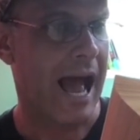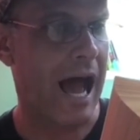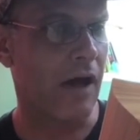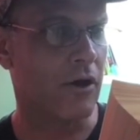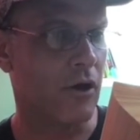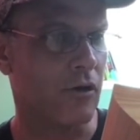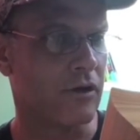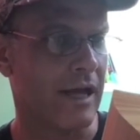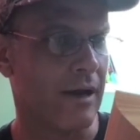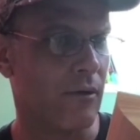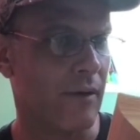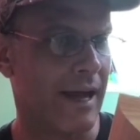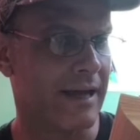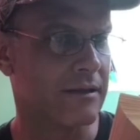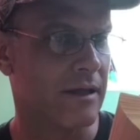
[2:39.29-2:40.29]
out her
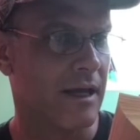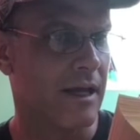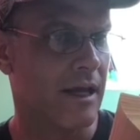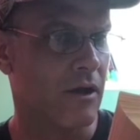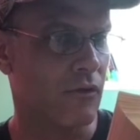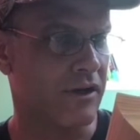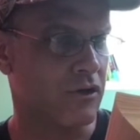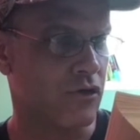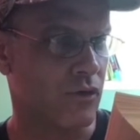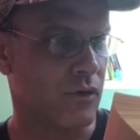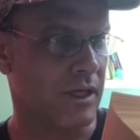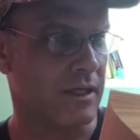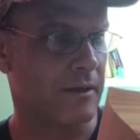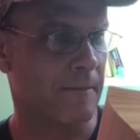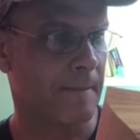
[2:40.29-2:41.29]
direct
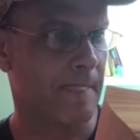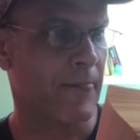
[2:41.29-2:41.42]
retreat.